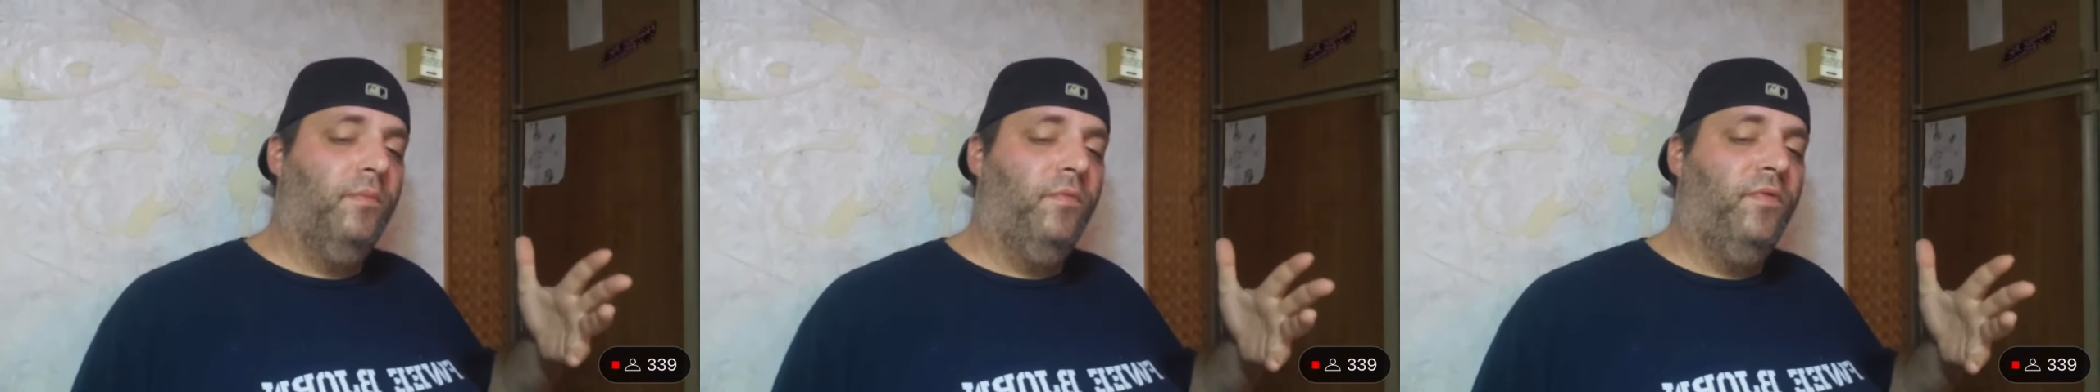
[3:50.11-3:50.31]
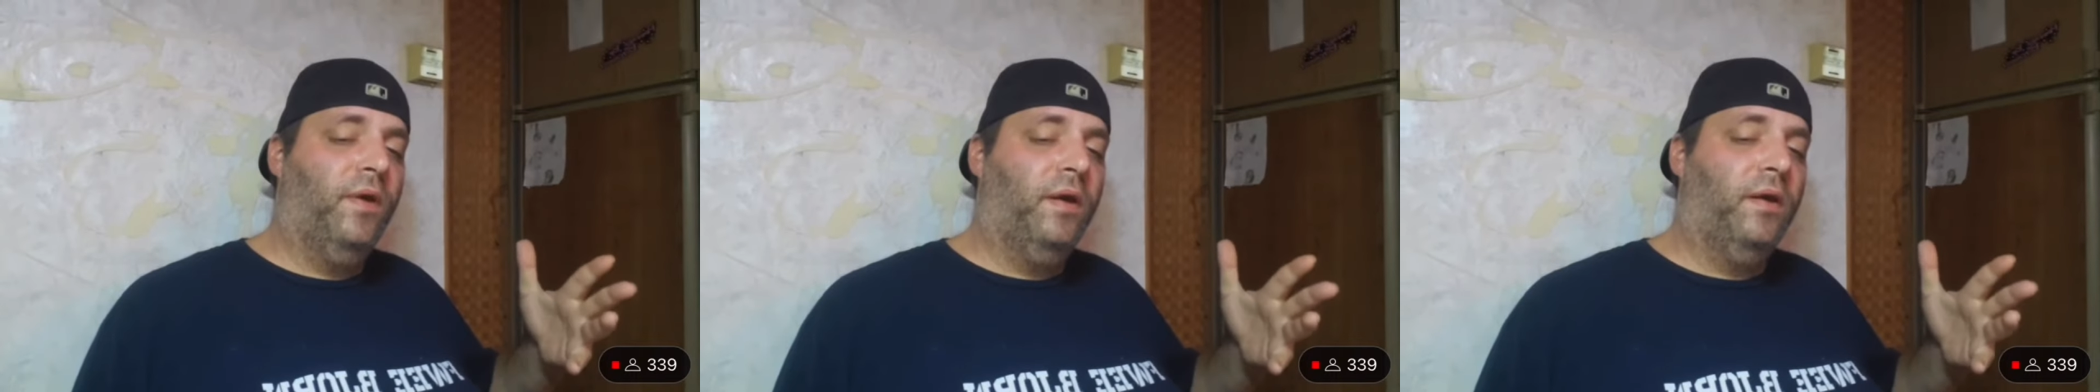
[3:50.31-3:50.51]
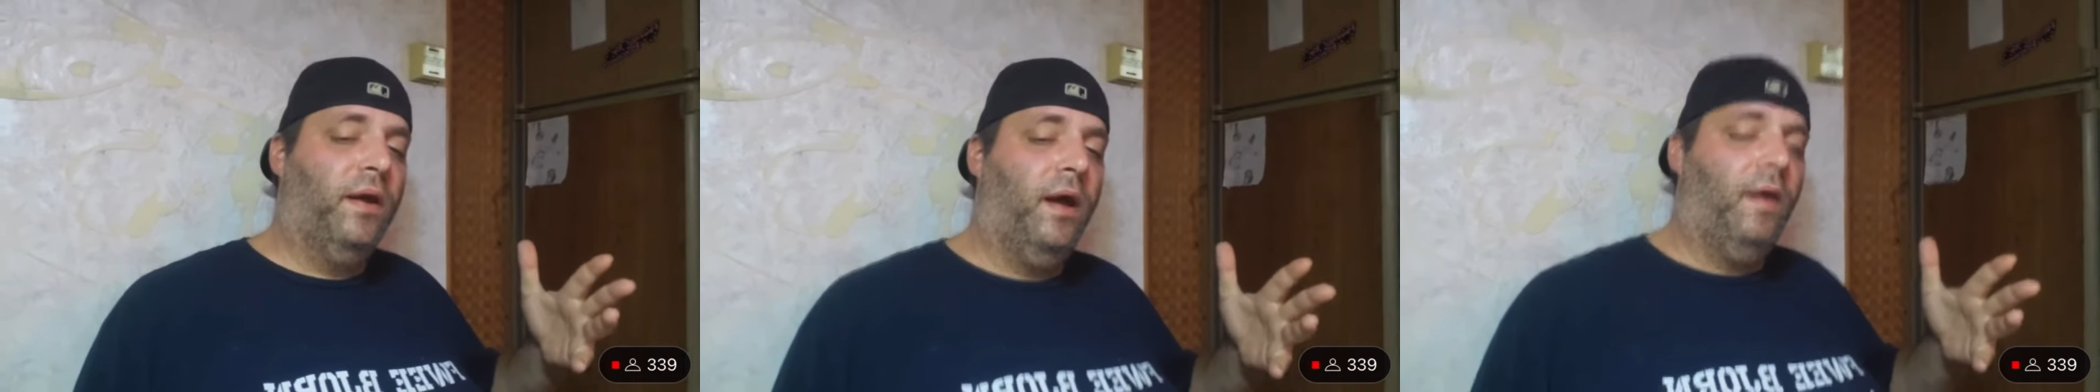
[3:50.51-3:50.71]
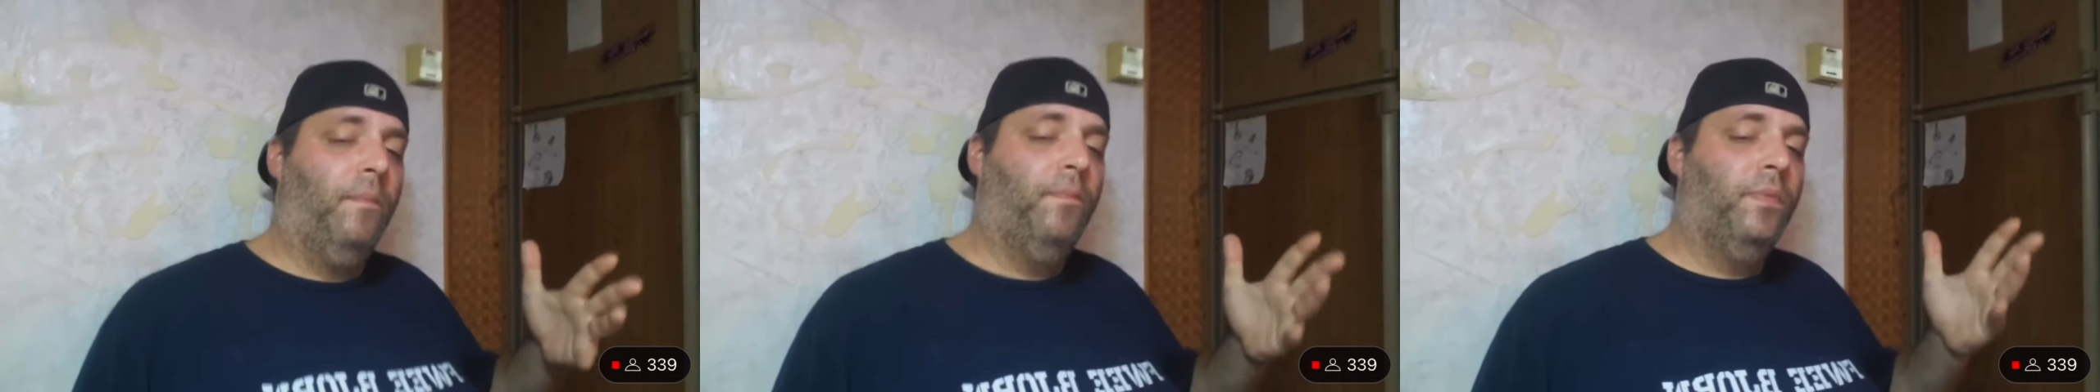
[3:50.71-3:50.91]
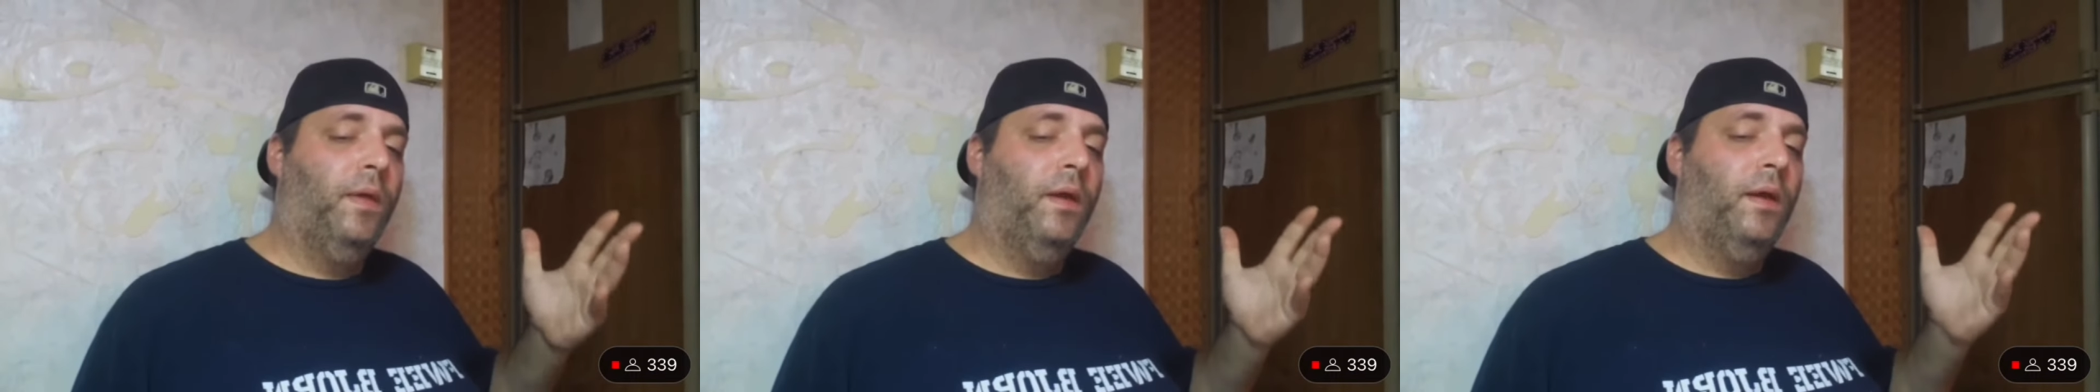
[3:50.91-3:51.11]
Figure it
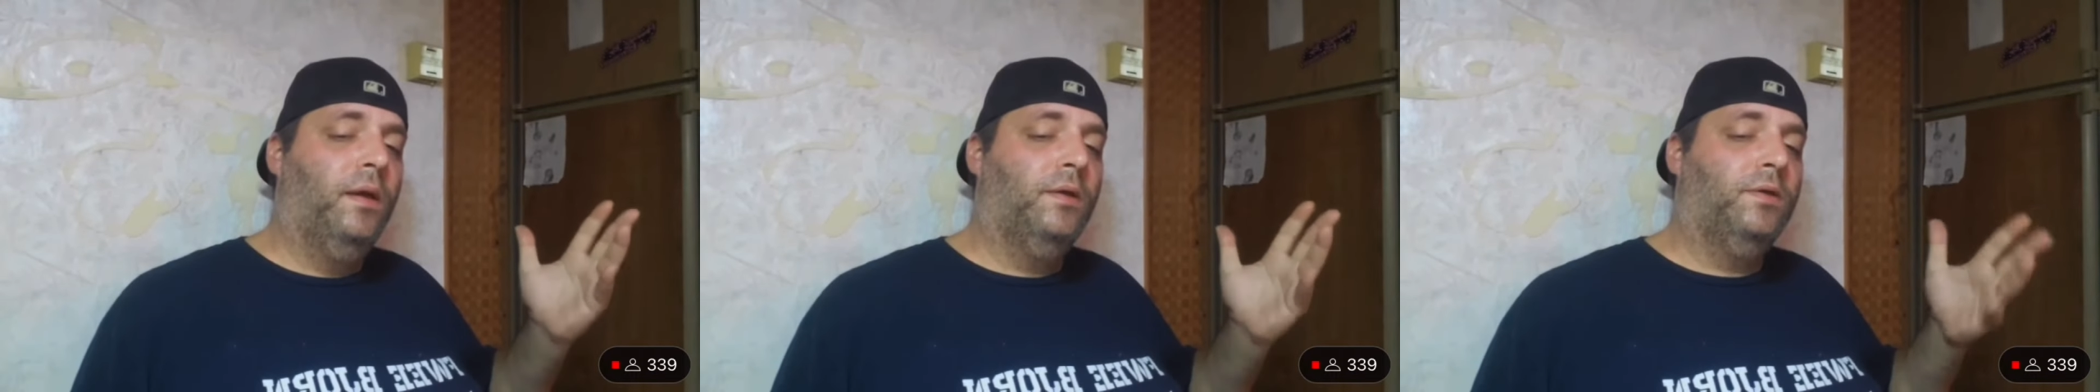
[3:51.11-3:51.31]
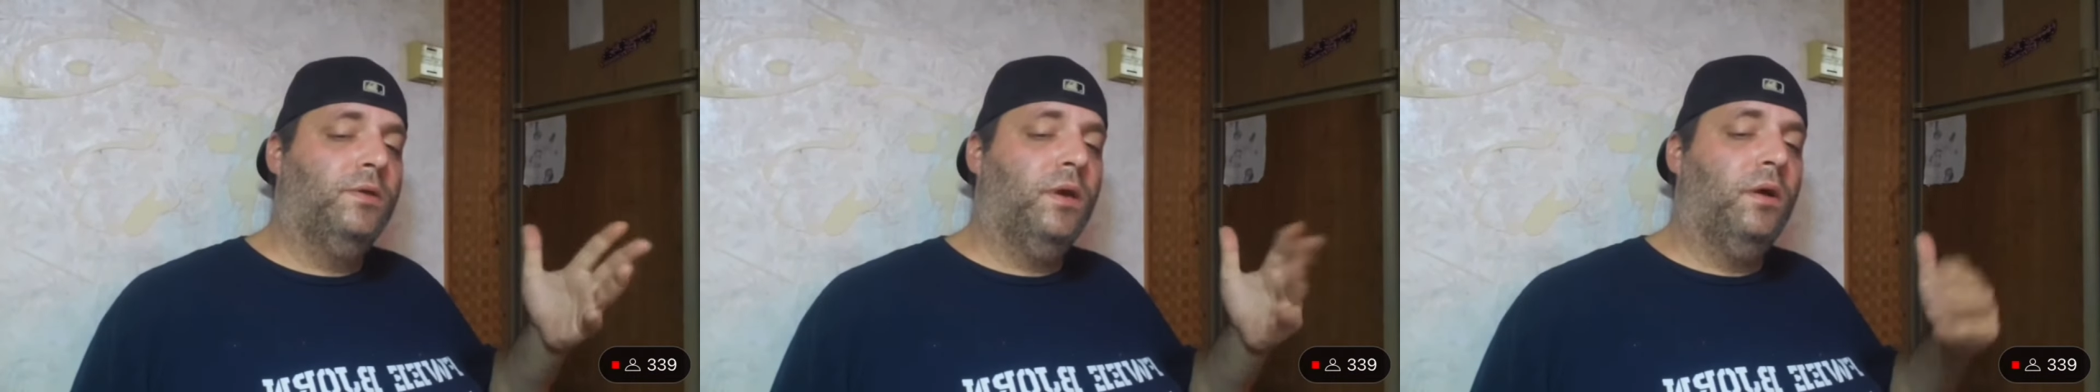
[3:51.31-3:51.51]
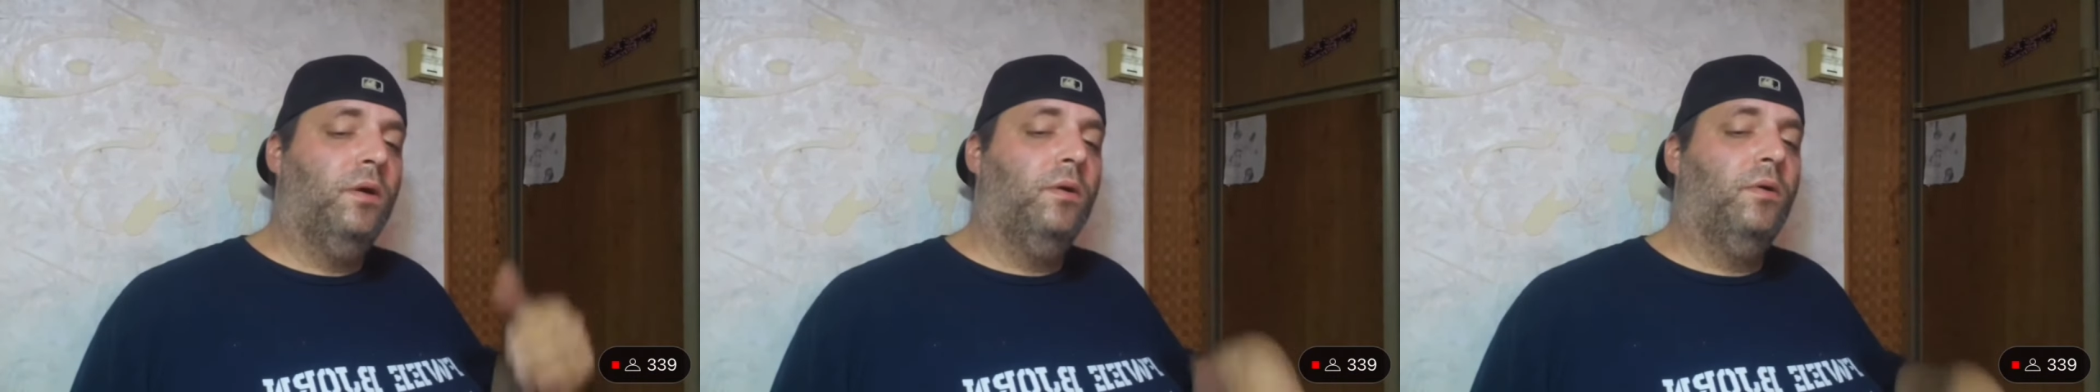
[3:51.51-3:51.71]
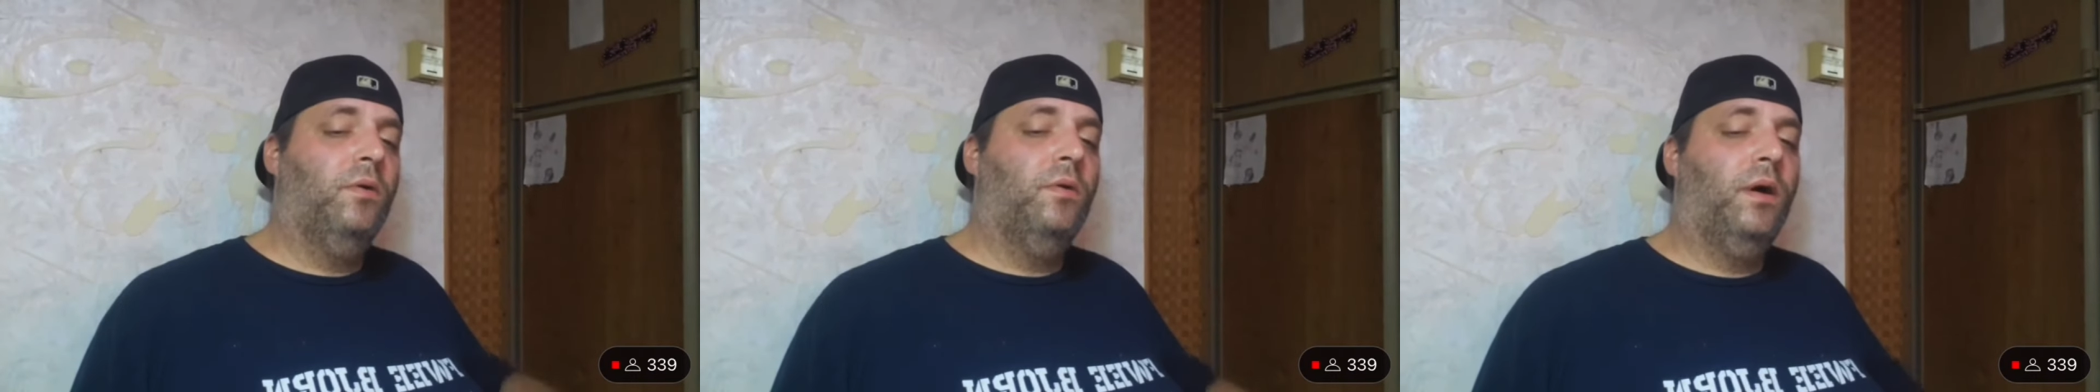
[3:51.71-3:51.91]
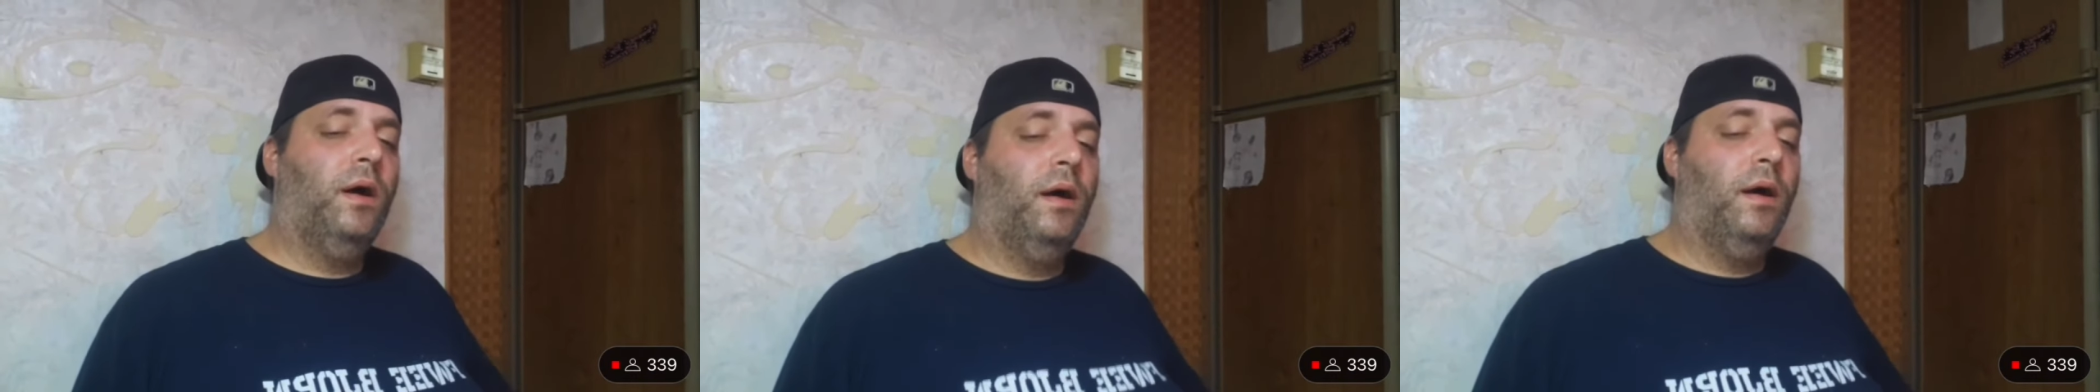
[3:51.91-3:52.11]
out.
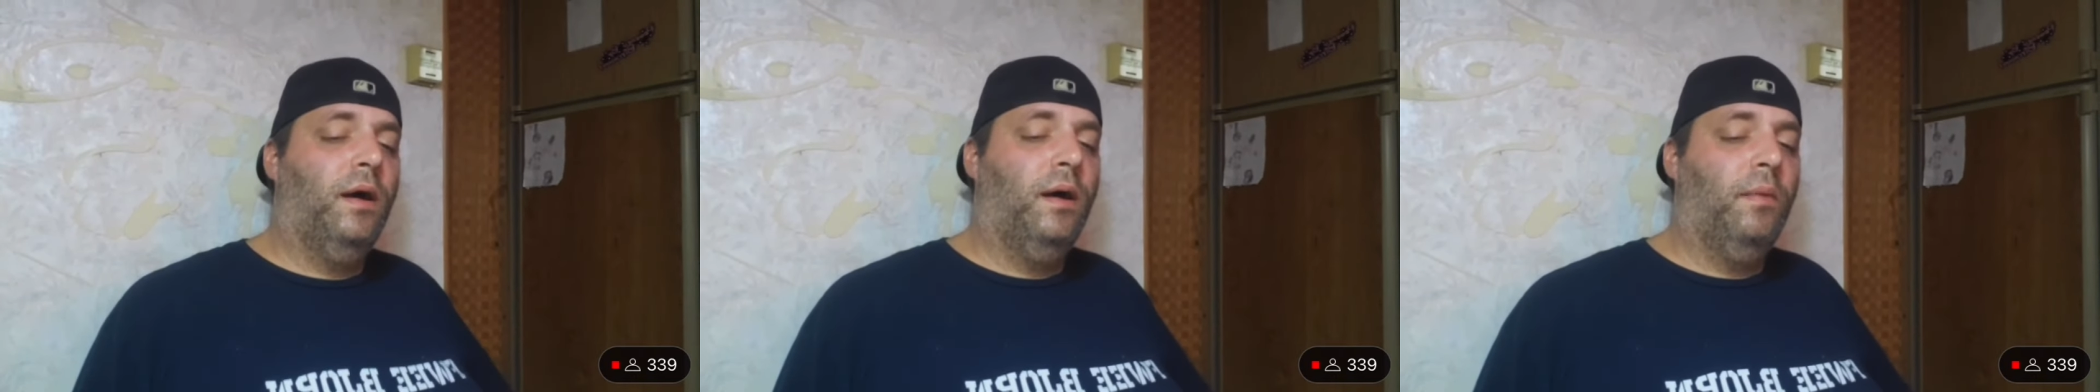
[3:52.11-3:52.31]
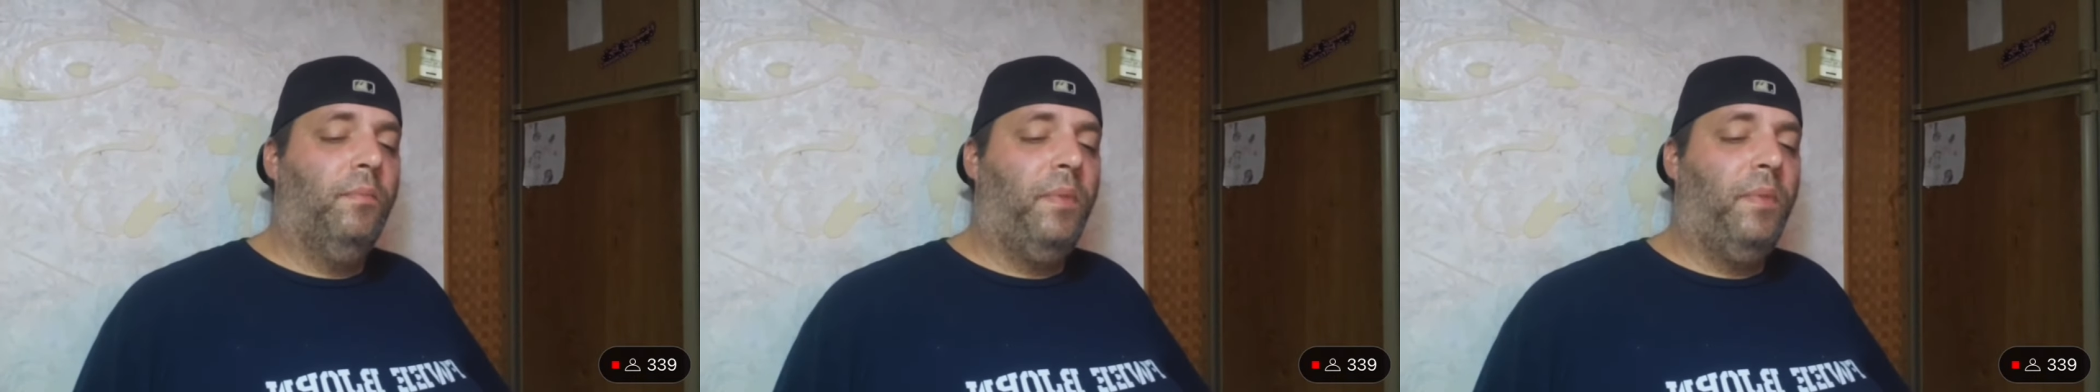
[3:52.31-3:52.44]
So uh,